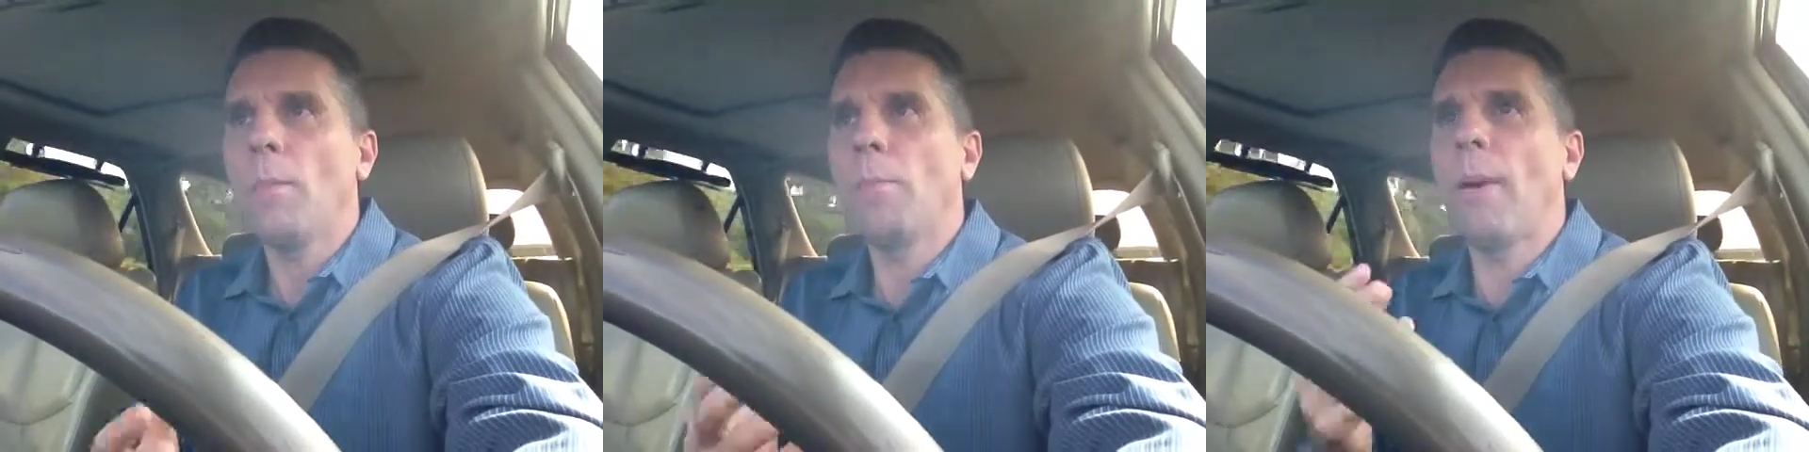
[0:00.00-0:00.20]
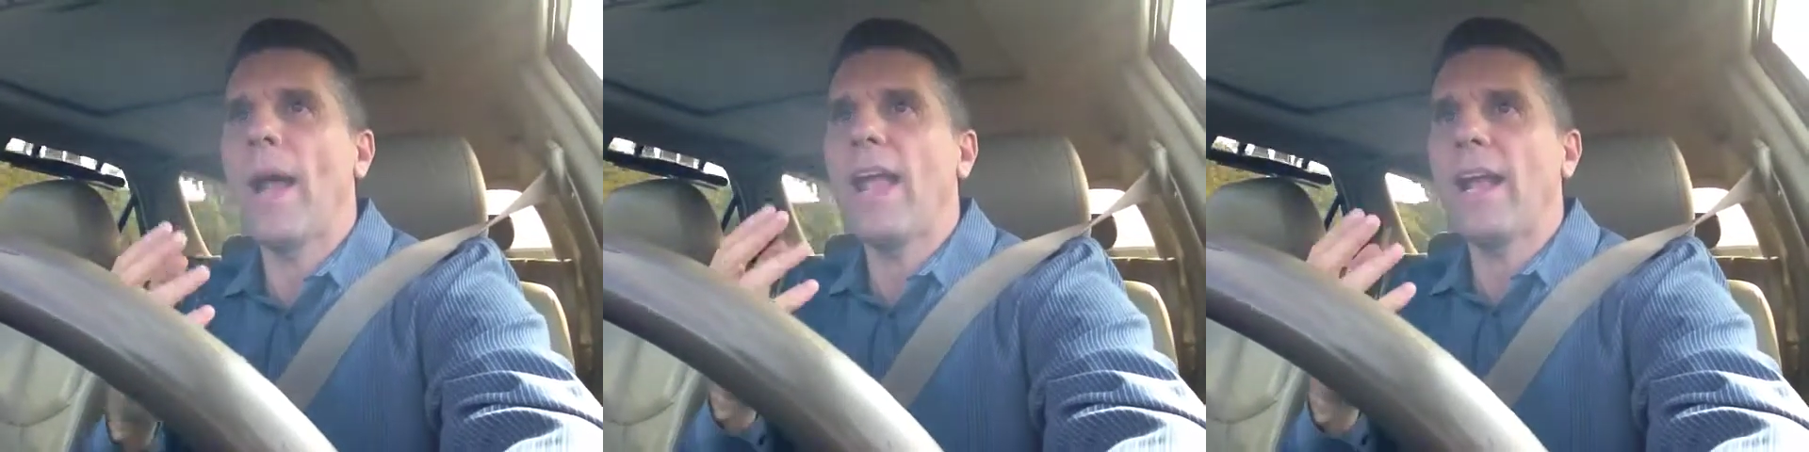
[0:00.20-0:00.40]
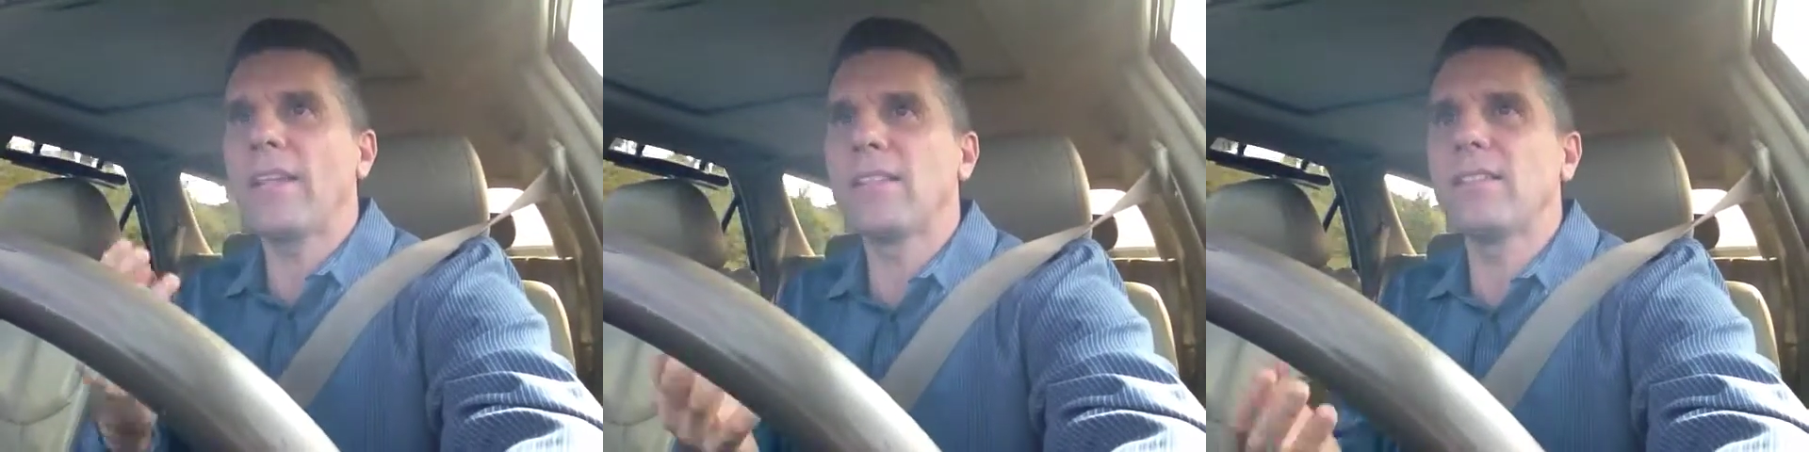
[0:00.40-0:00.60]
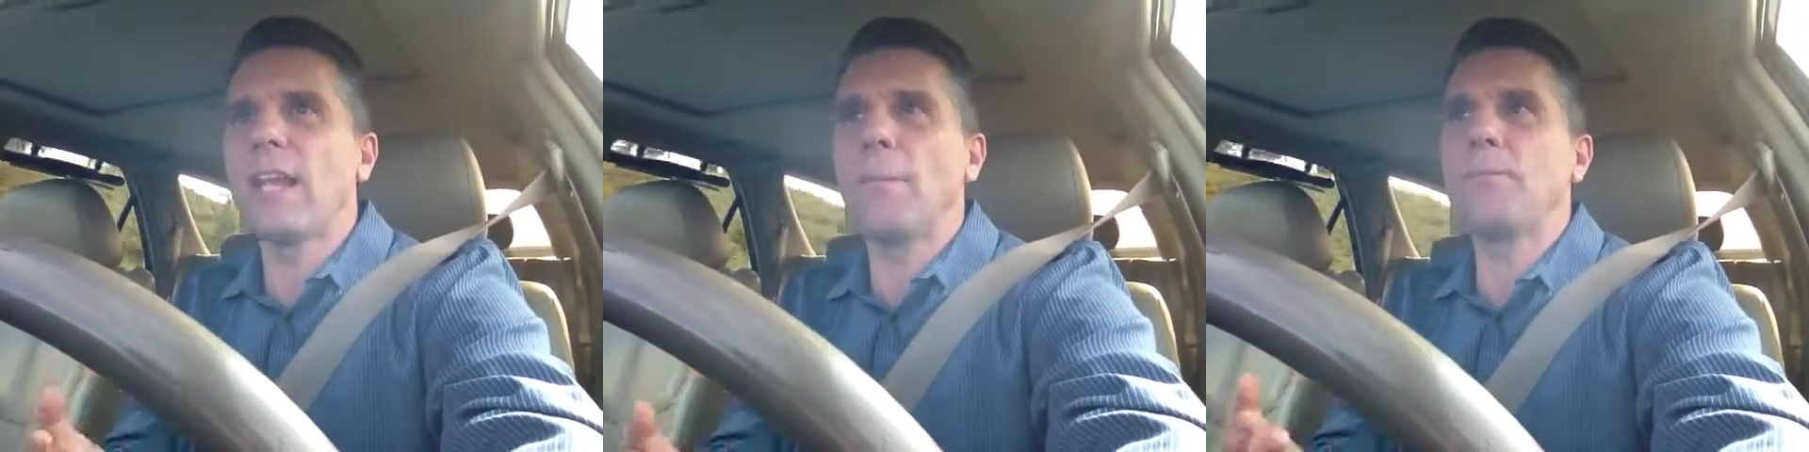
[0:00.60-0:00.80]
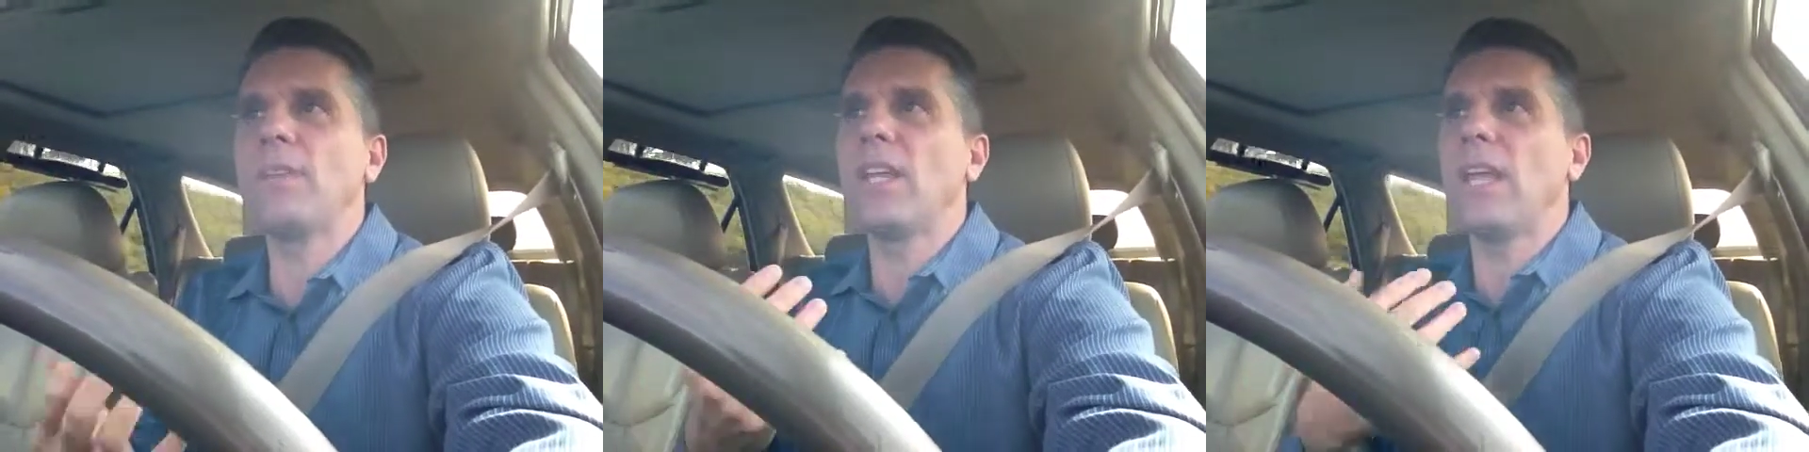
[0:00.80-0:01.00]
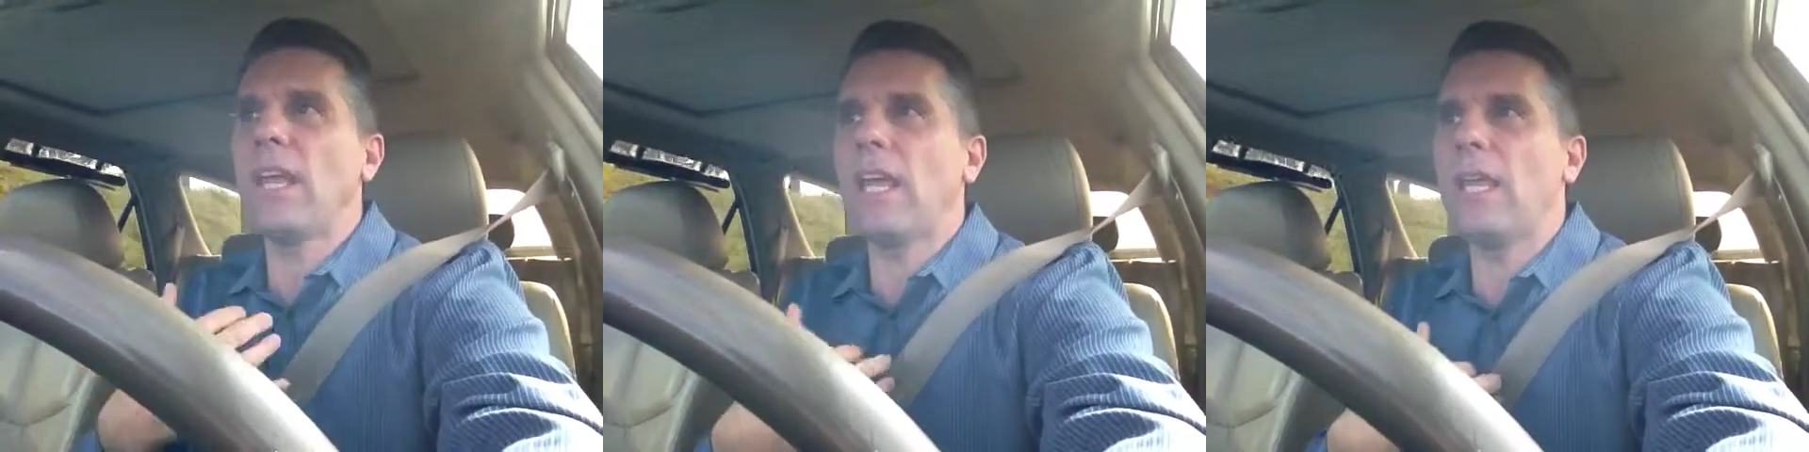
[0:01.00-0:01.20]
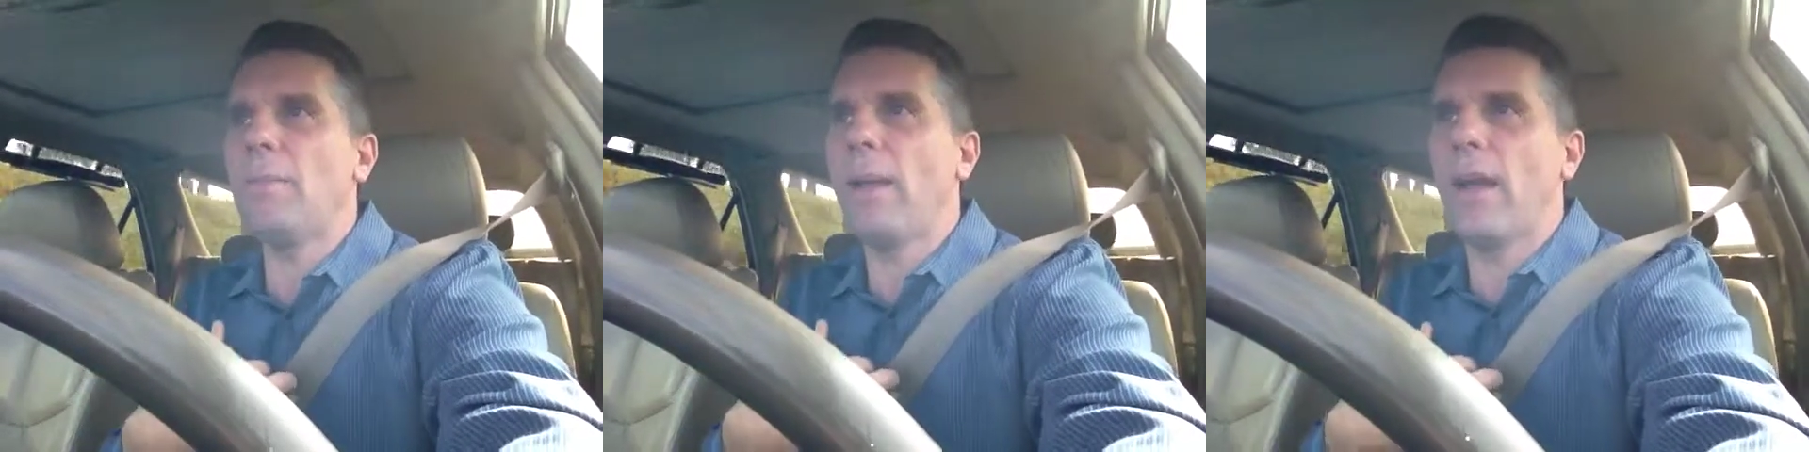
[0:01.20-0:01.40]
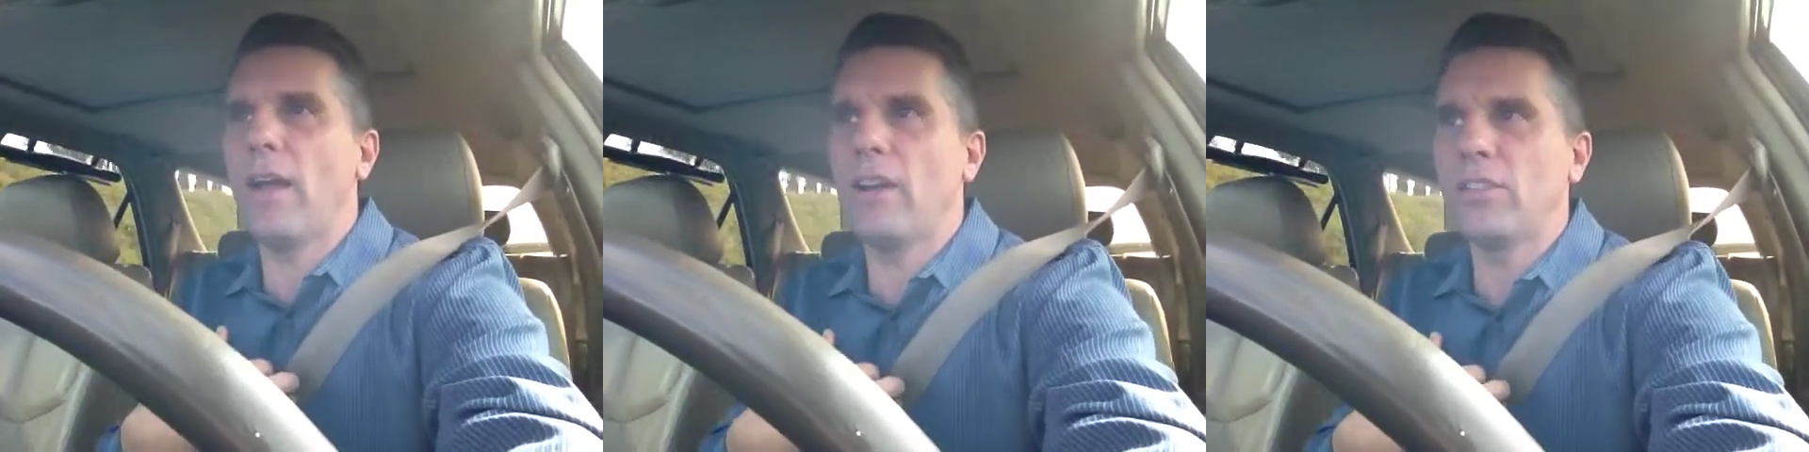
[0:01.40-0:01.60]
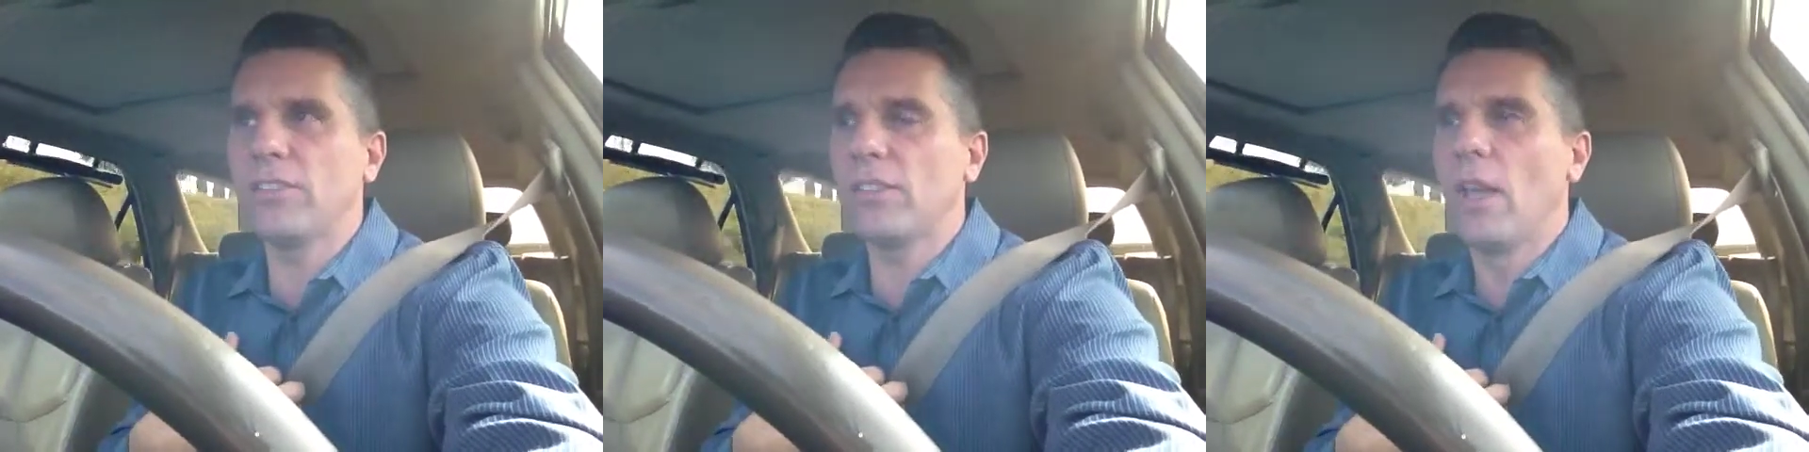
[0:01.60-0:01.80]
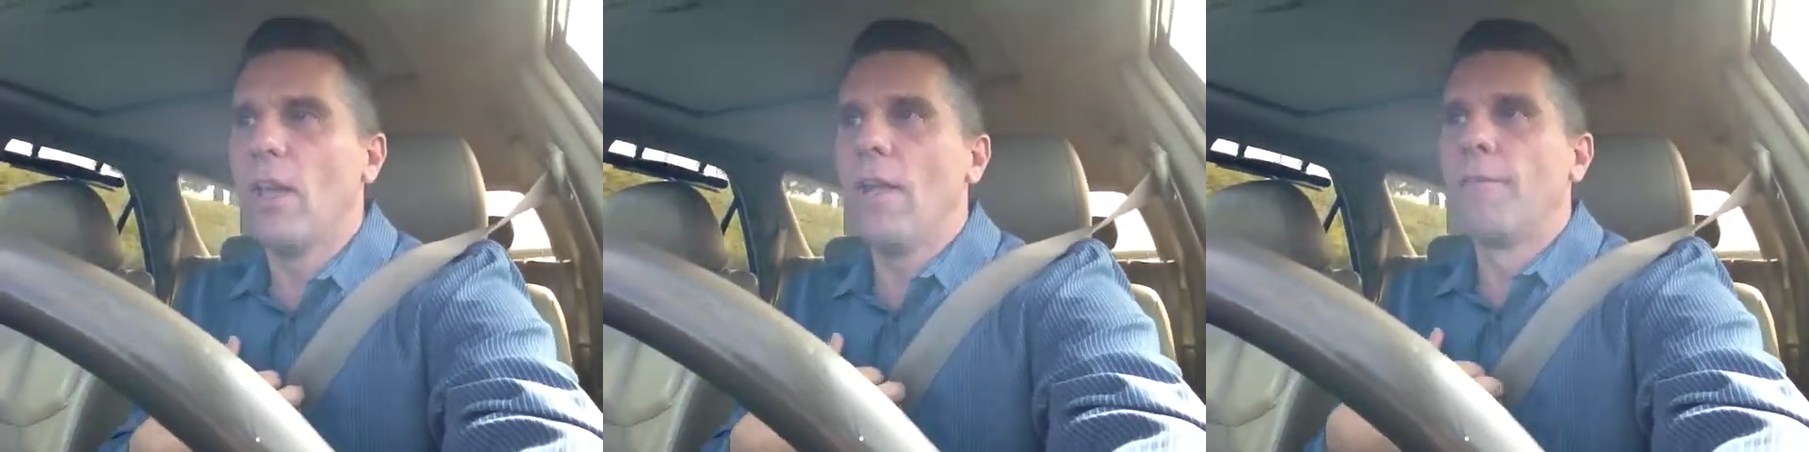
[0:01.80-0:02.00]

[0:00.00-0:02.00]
by accepting emails